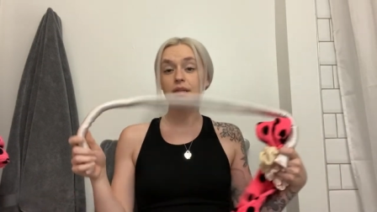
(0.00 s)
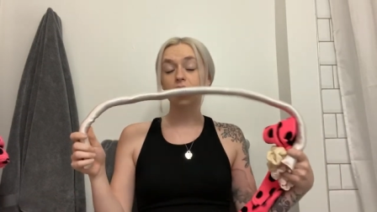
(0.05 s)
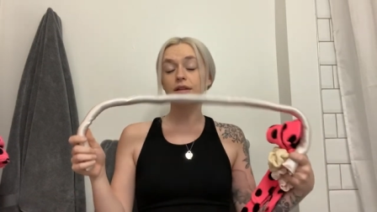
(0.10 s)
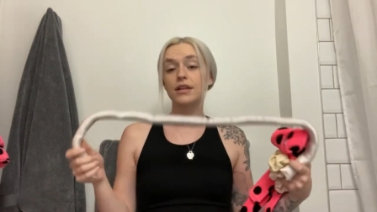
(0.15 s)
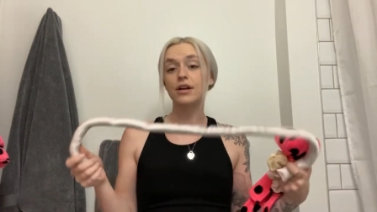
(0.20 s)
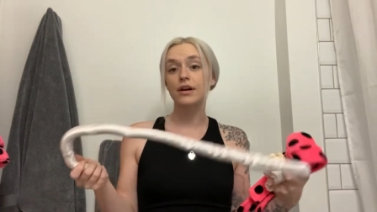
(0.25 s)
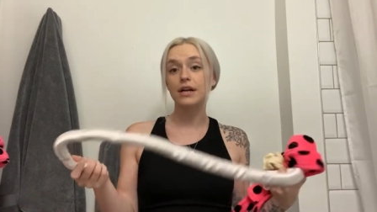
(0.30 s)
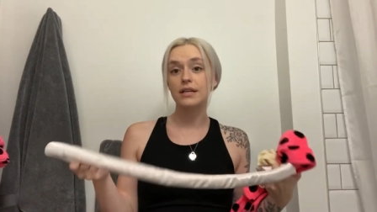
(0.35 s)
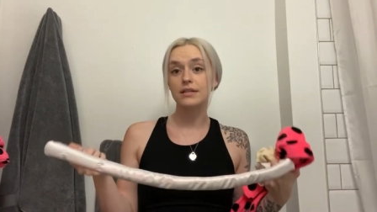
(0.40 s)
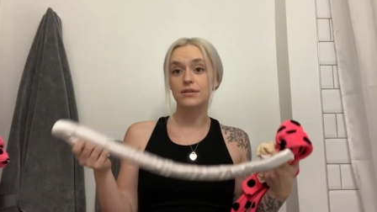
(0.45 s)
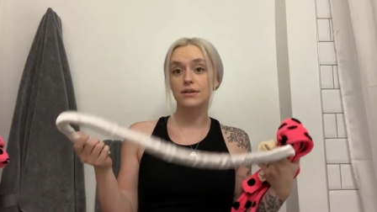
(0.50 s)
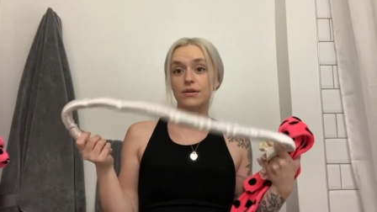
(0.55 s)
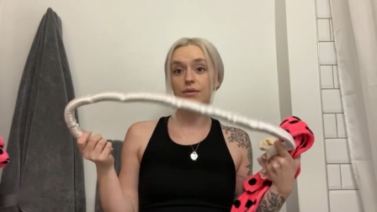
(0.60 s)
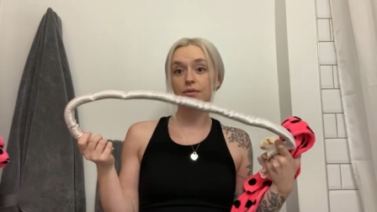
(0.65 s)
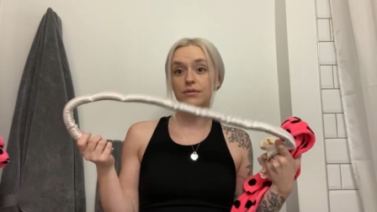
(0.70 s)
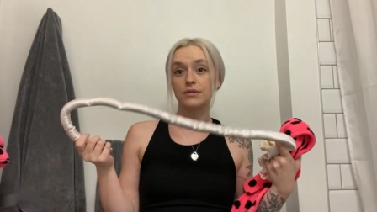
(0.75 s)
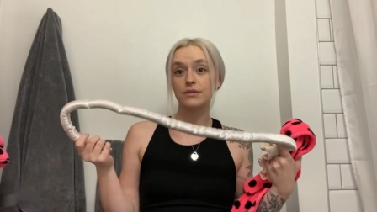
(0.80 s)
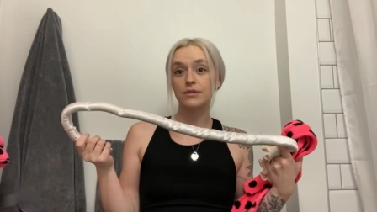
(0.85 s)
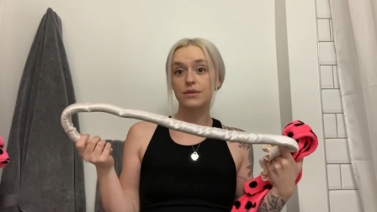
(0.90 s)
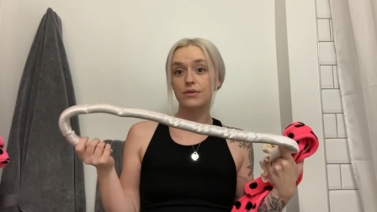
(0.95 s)
there is
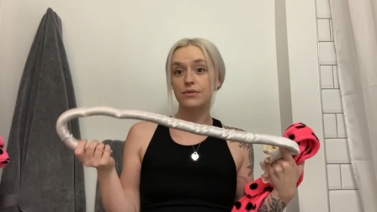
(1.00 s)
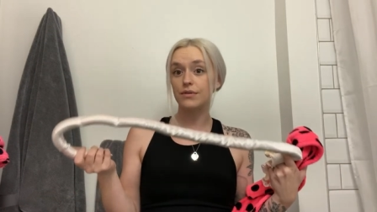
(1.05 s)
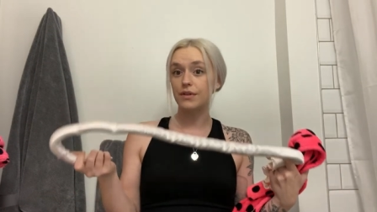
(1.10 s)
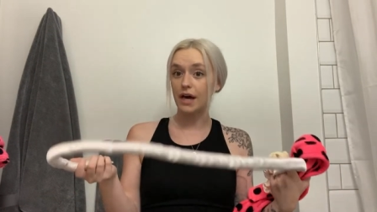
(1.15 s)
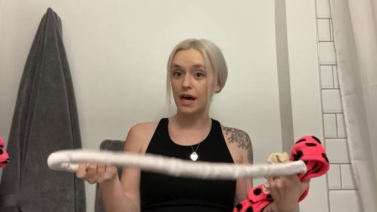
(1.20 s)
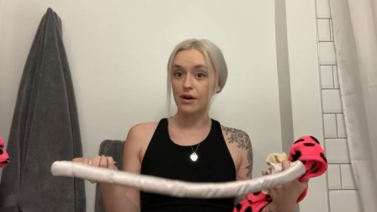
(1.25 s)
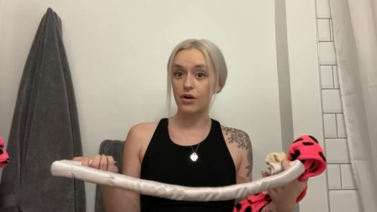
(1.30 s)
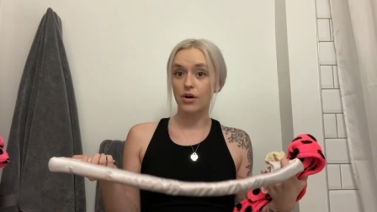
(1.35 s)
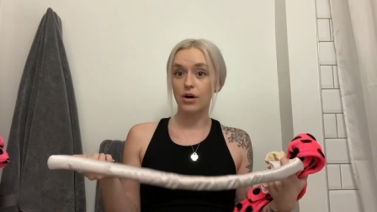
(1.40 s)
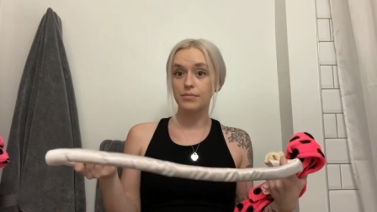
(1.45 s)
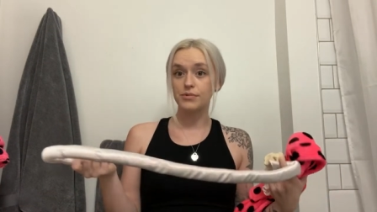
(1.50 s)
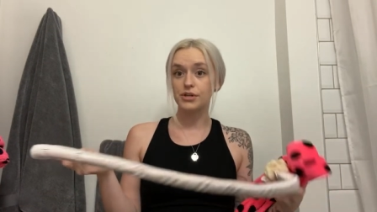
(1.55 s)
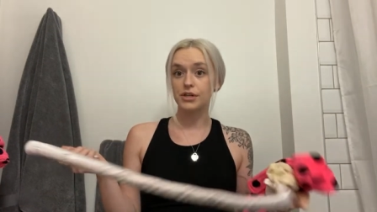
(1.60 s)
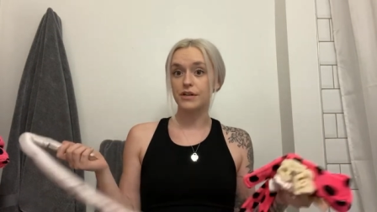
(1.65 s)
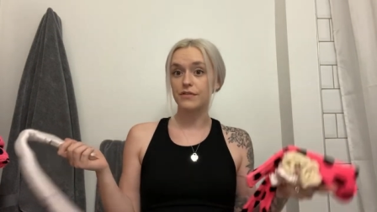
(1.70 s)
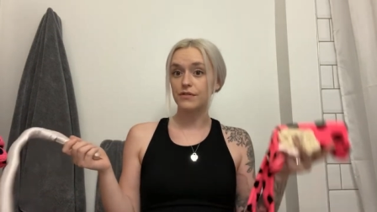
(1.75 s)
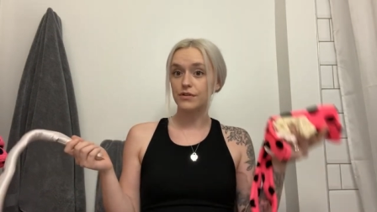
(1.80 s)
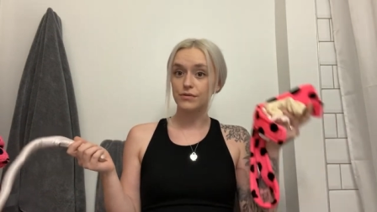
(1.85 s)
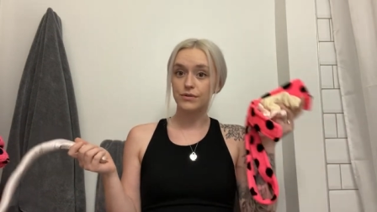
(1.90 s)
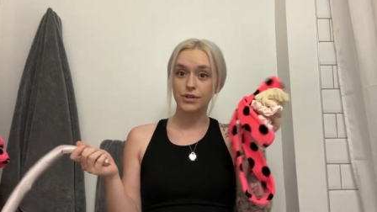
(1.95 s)
also that option
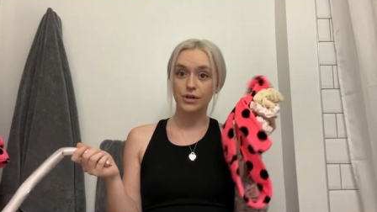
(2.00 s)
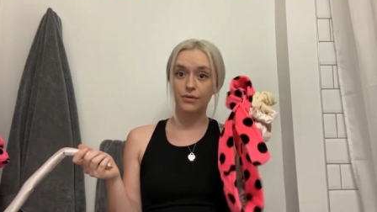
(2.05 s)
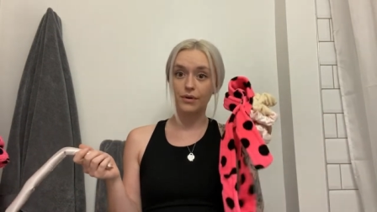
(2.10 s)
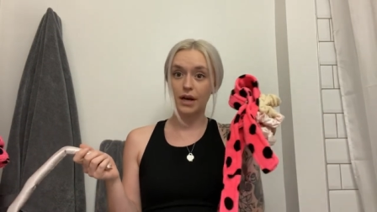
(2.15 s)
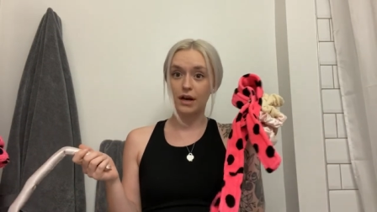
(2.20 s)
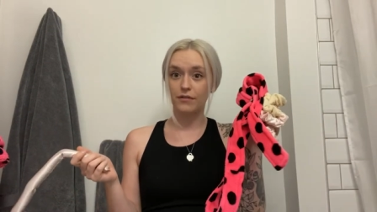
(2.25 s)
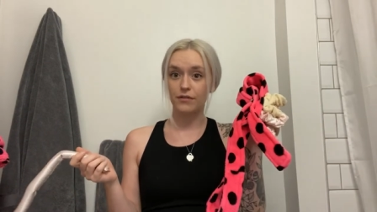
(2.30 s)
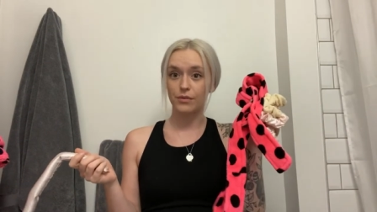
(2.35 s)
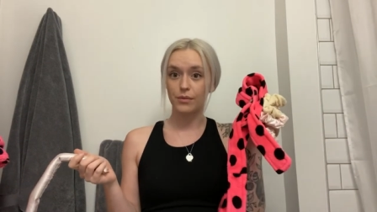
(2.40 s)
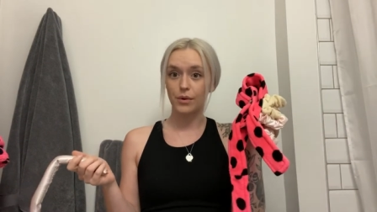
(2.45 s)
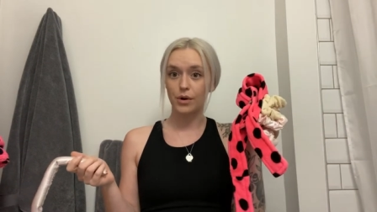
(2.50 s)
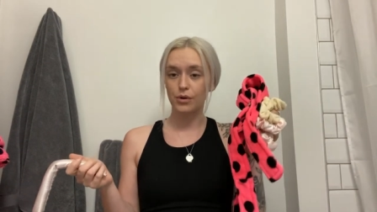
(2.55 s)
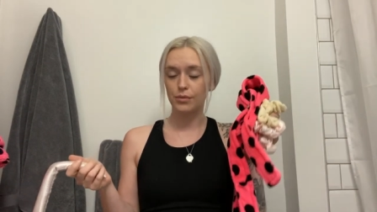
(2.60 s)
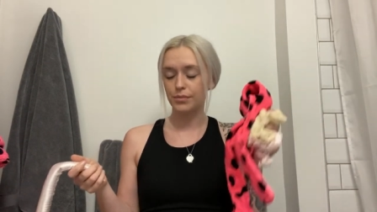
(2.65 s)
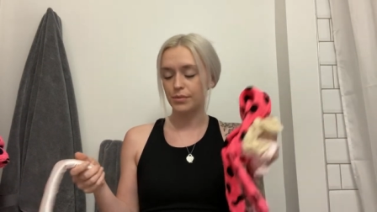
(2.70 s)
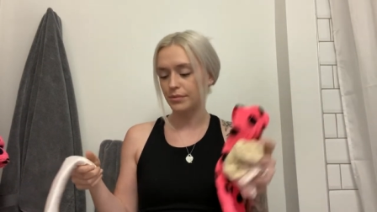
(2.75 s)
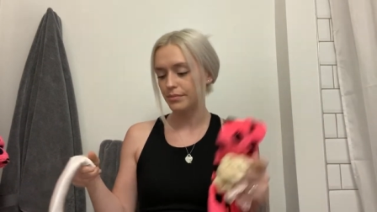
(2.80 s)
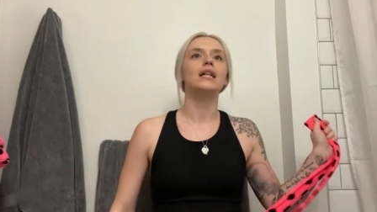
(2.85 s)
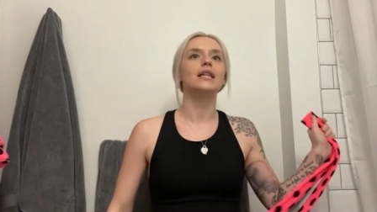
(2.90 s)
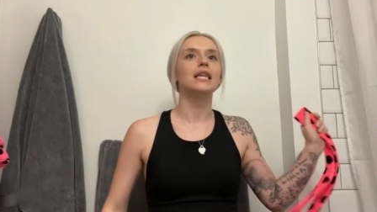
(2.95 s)
if you don't have a robe.
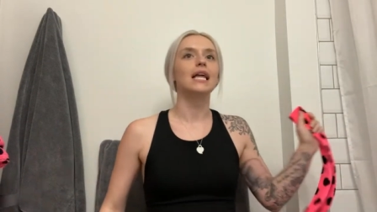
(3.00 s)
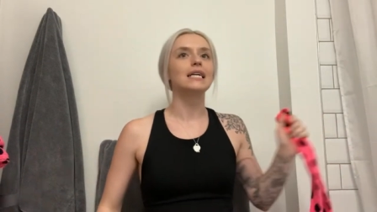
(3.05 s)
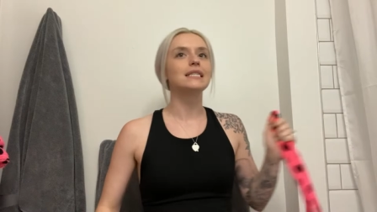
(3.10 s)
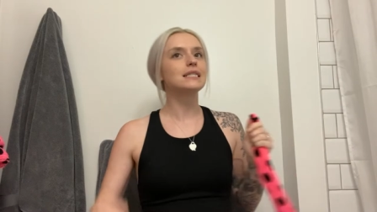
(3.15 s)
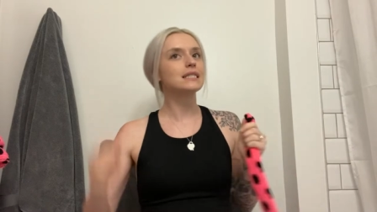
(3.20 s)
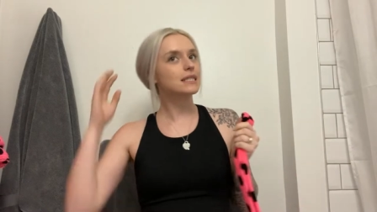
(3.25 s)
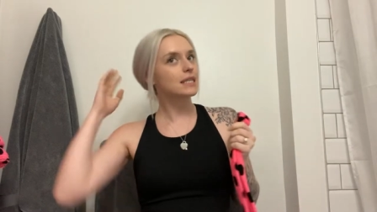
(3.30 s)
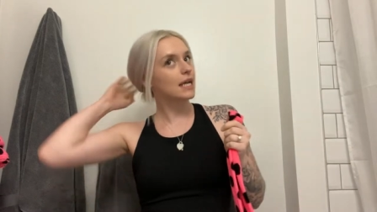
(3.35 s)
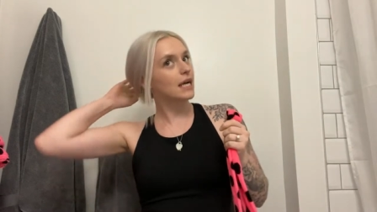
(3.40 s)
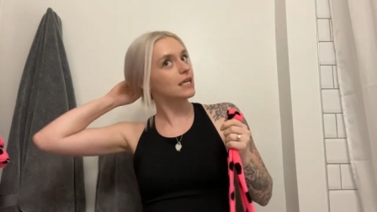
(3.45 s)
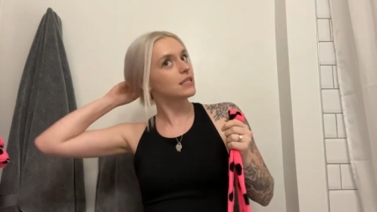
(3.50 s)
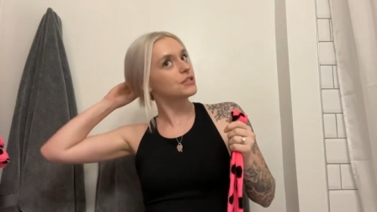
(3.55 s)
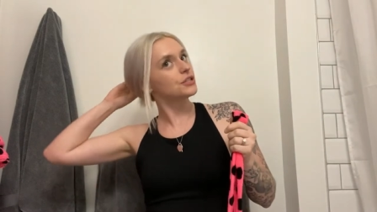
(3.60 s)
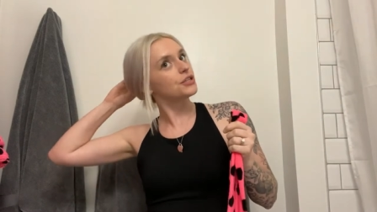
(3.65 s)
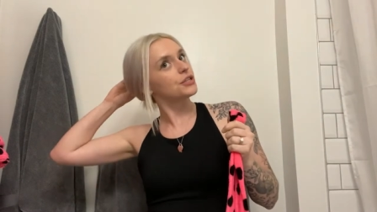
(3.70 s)
Let's get